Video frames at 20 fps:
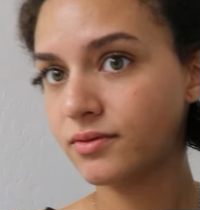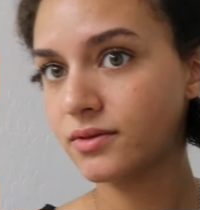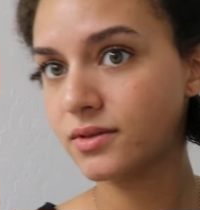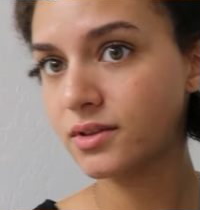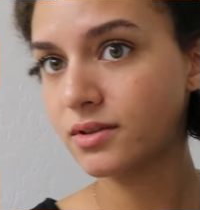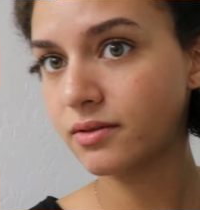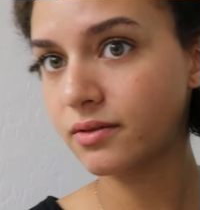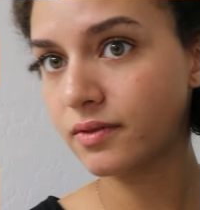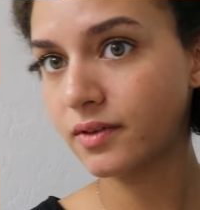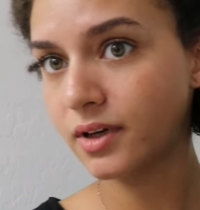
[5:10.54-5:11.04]

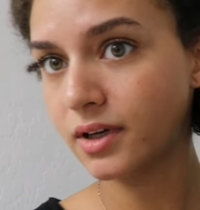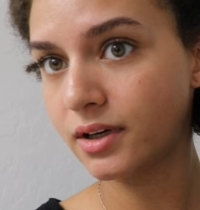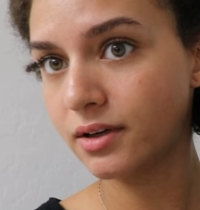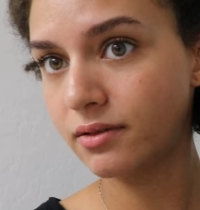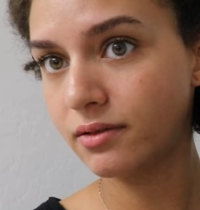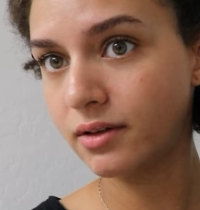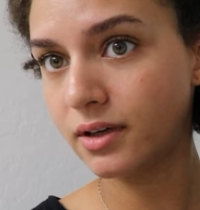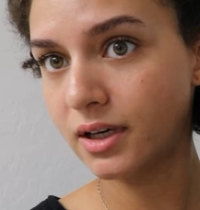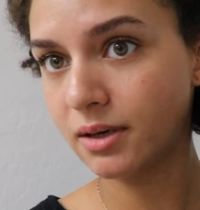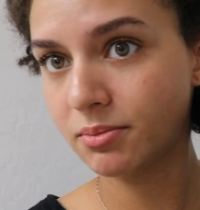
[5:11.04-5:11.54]
So I've got it
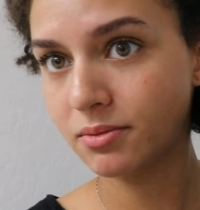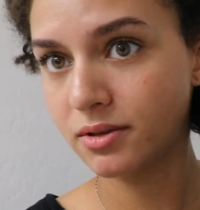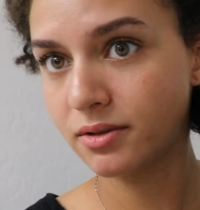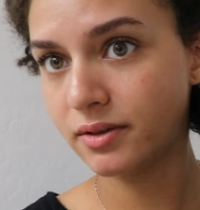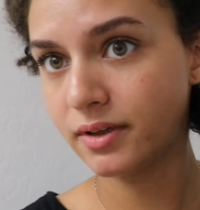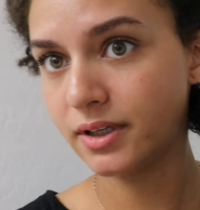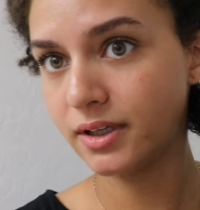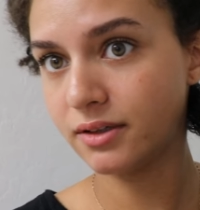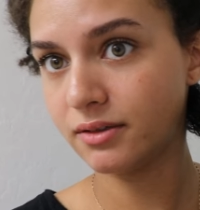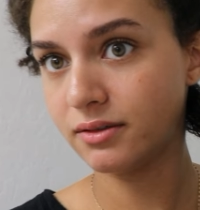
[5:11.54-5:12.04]
wrapped
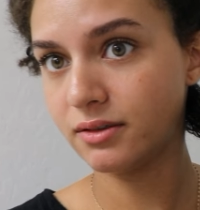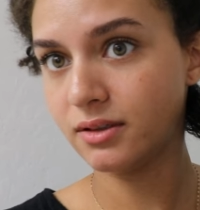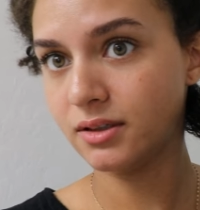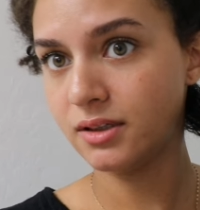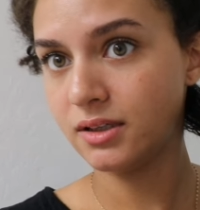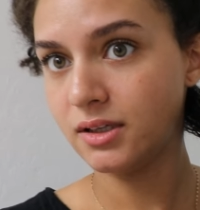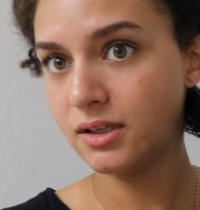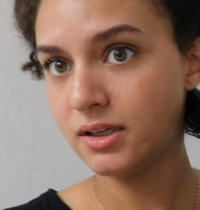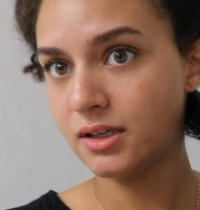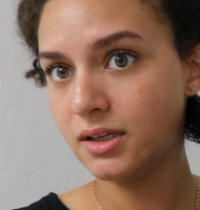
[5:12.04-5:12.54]
around.
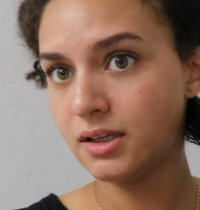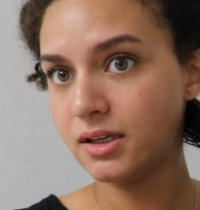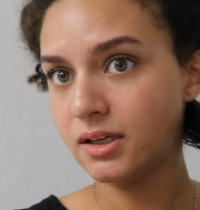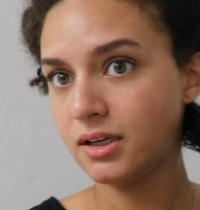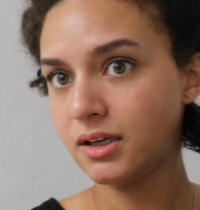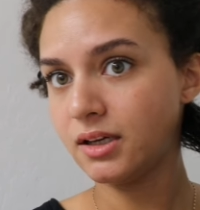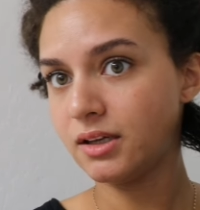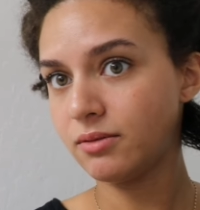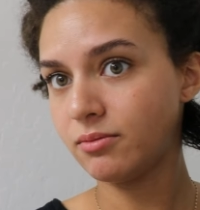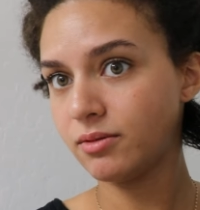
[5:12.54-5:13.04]

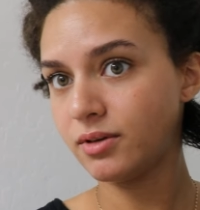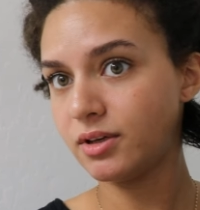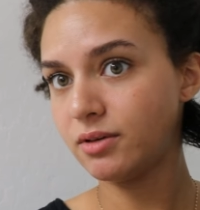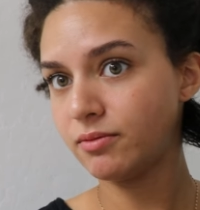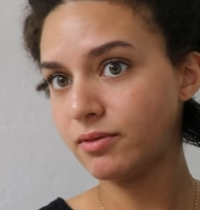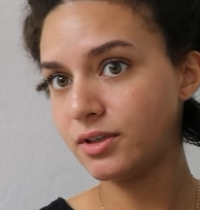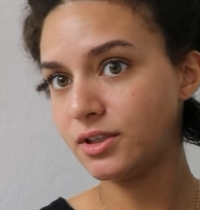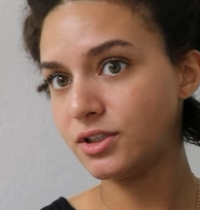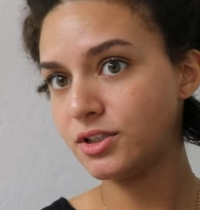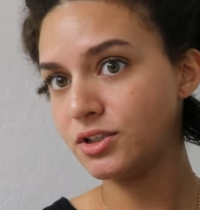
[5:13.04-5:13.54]
And what you
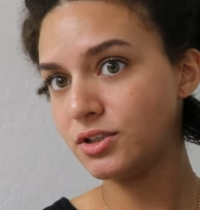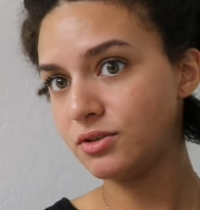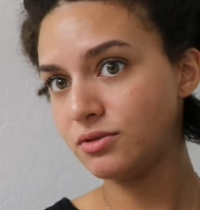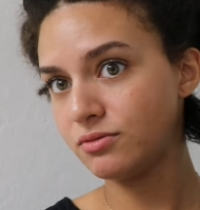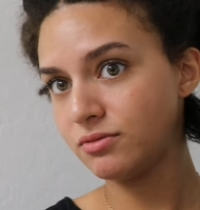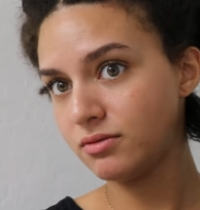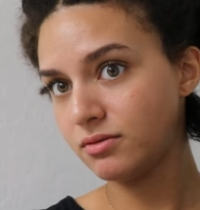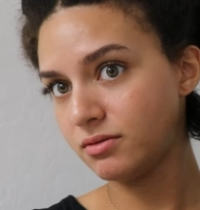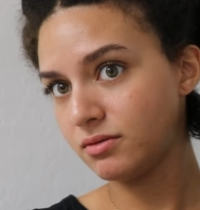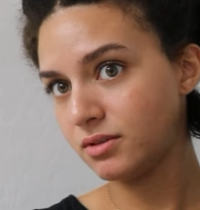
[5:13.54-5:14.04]
wanna
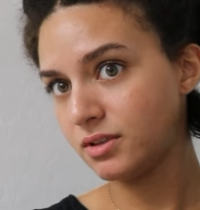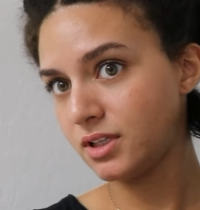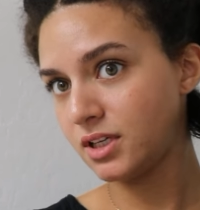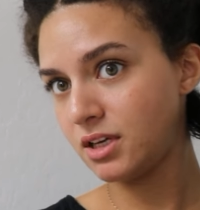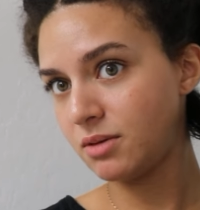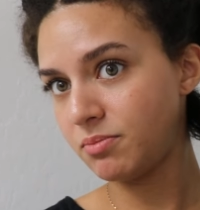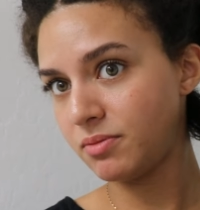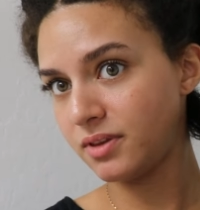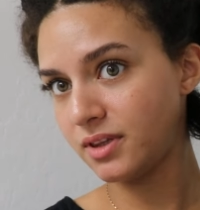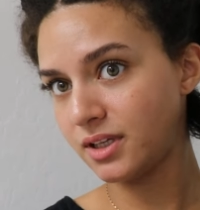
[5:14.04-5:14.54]
do,
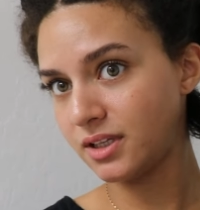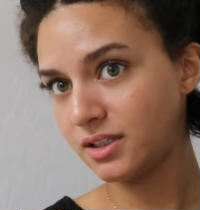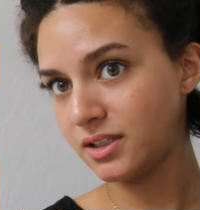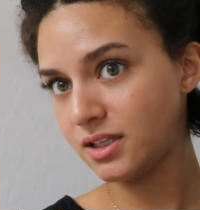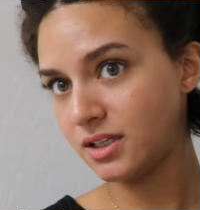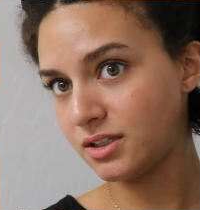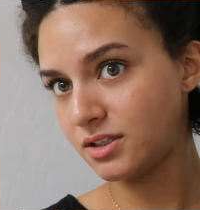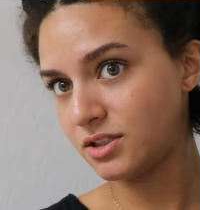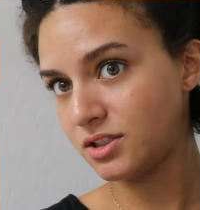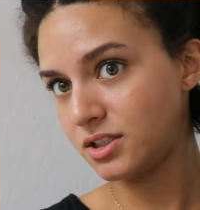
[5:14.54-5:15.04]
keeping that
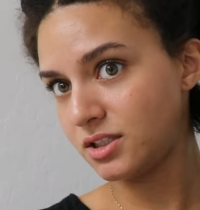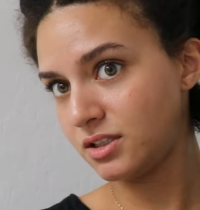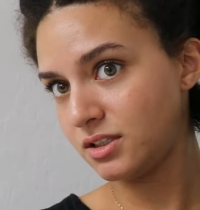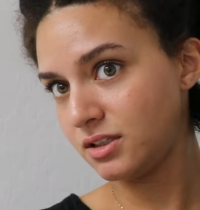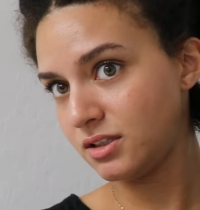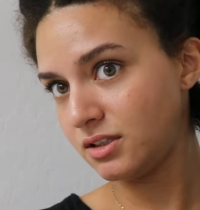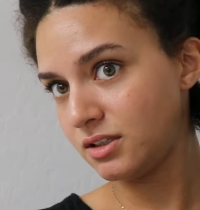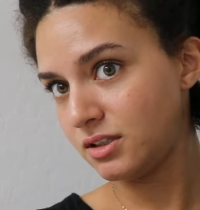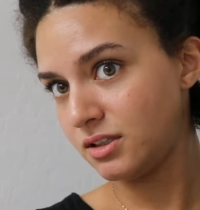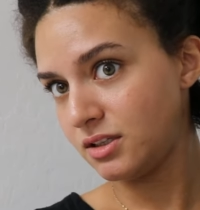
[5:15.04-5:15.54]
tension,
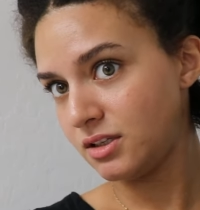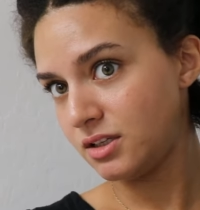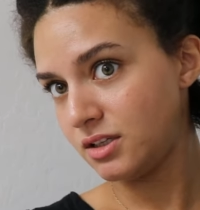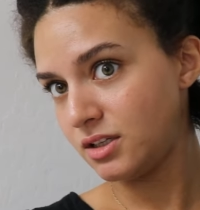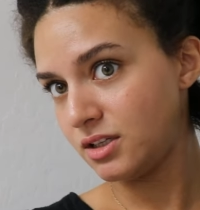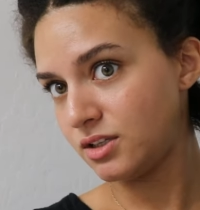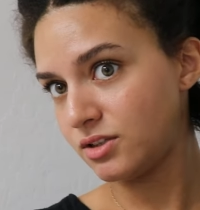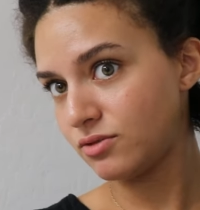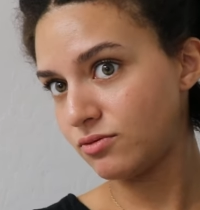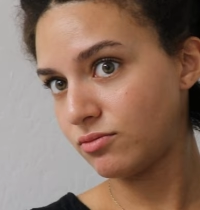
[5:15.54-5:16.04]

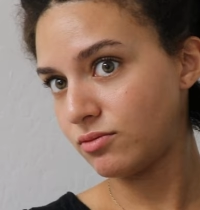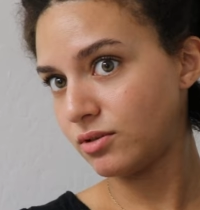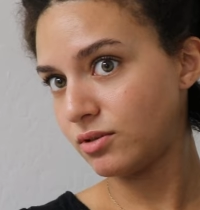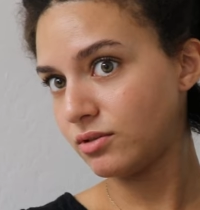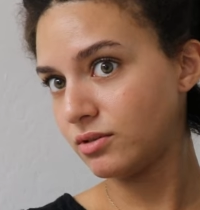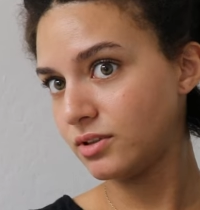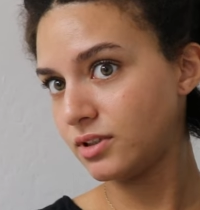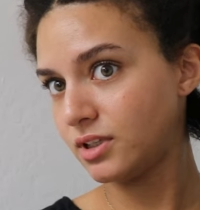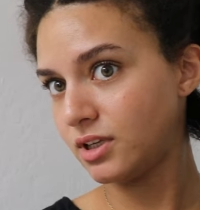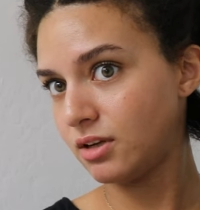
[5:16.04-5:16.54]
is
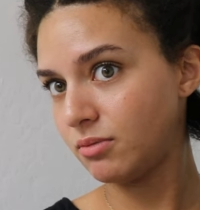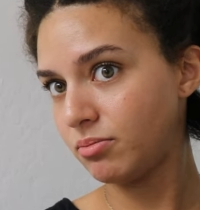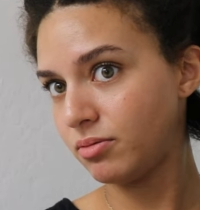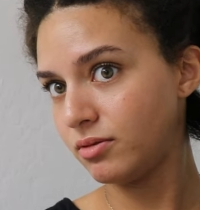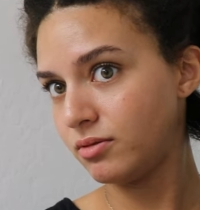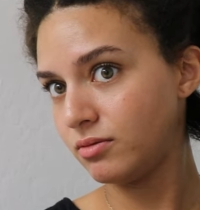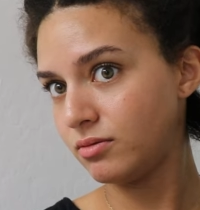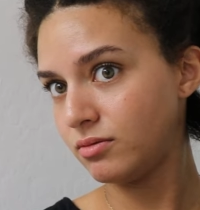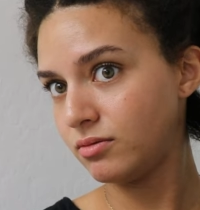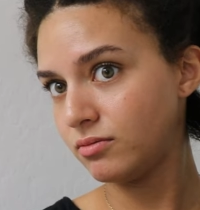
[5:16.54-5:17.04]
roll it up
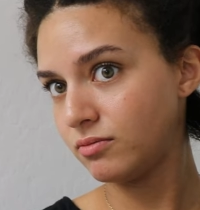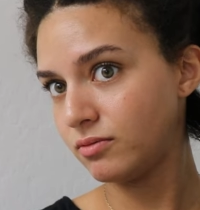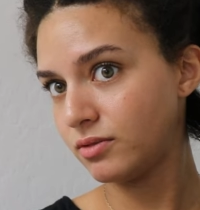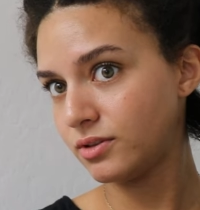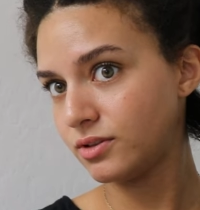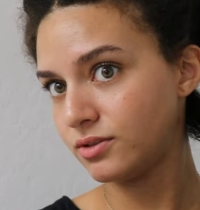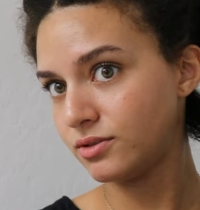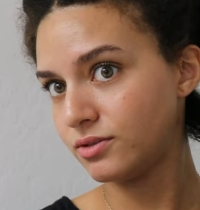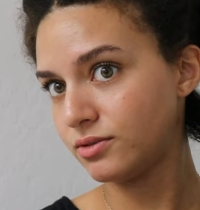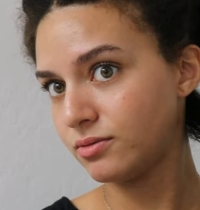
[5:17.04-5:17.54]

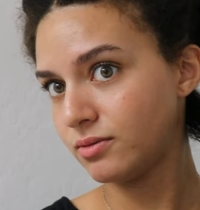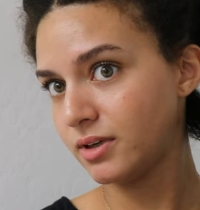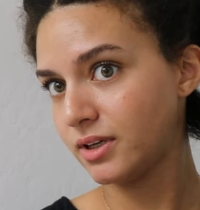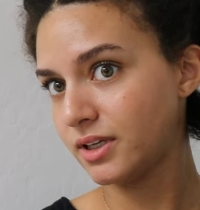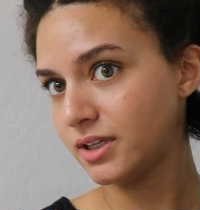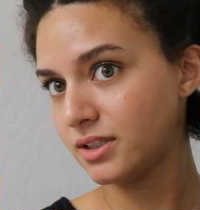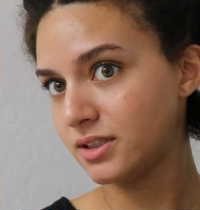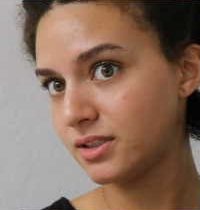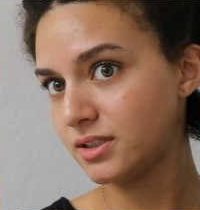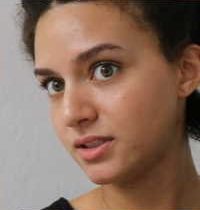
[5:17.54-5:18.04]
once or
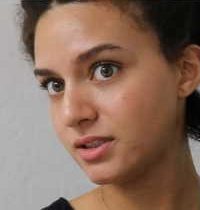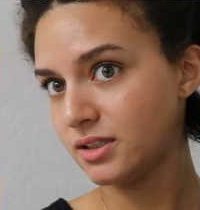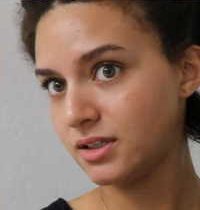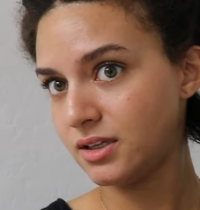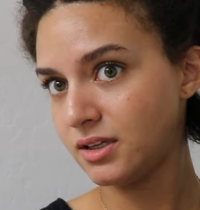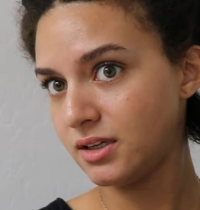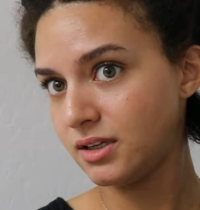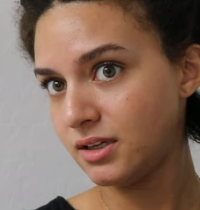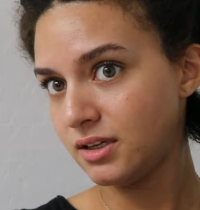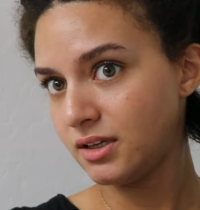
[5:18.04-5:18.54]
twice,
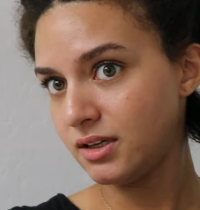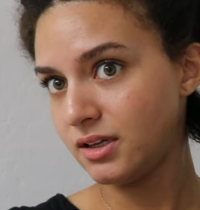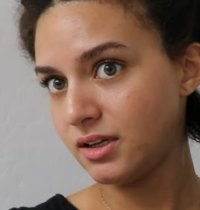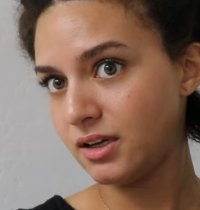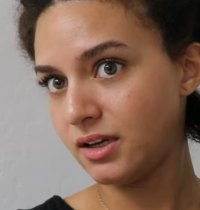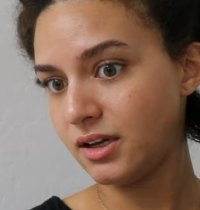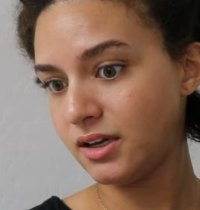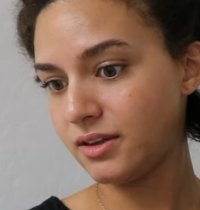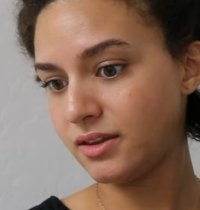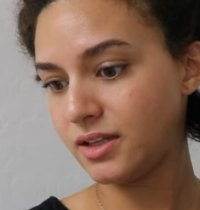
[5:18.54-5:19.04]

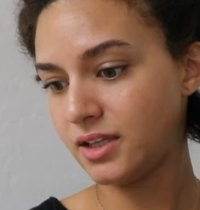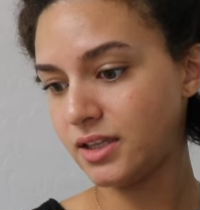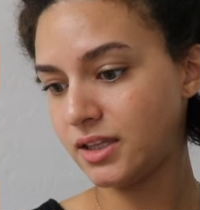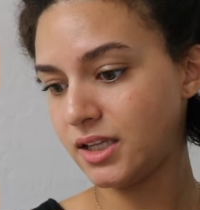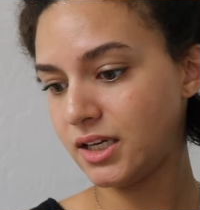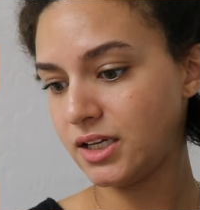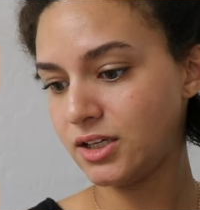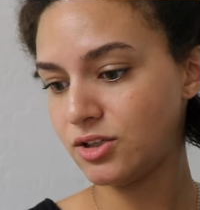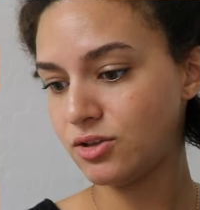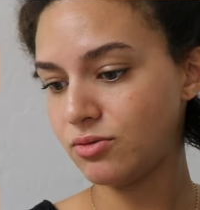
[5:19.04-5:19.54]
and then
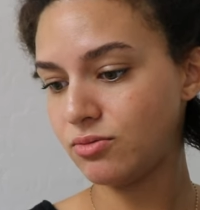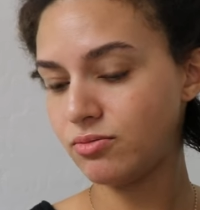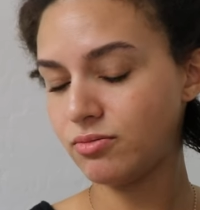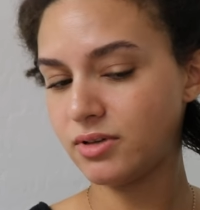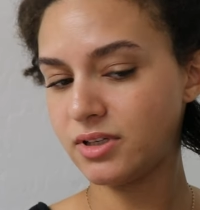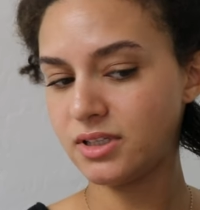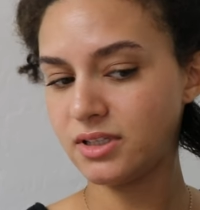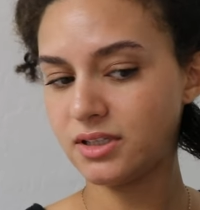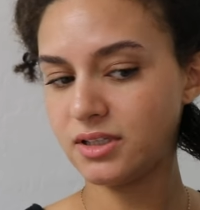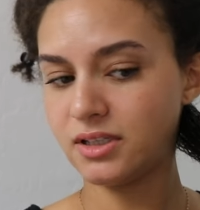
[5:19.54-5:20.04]
they
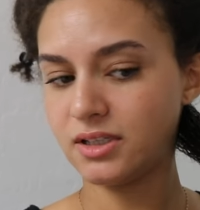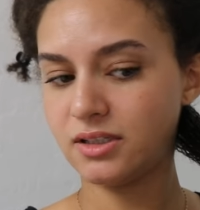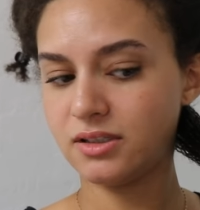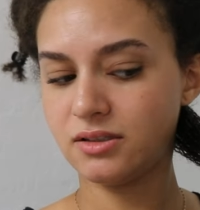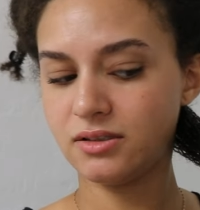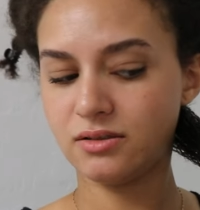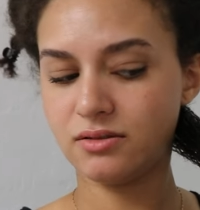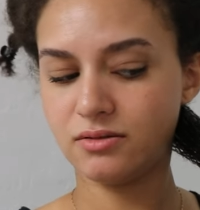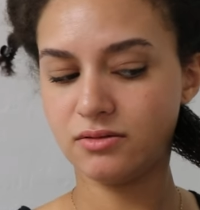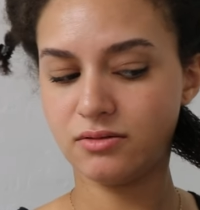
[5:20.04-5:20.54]
twist it.
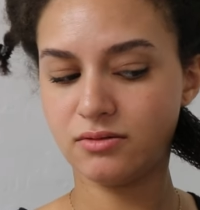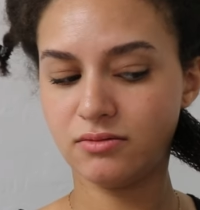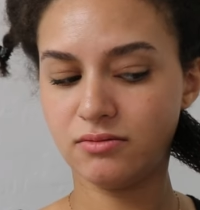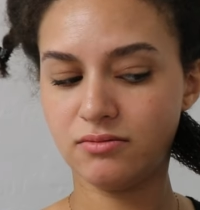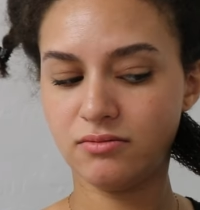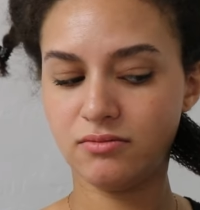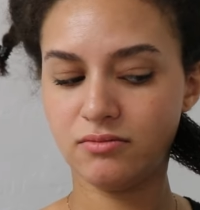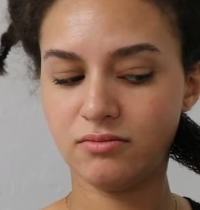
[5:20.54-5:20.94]
So,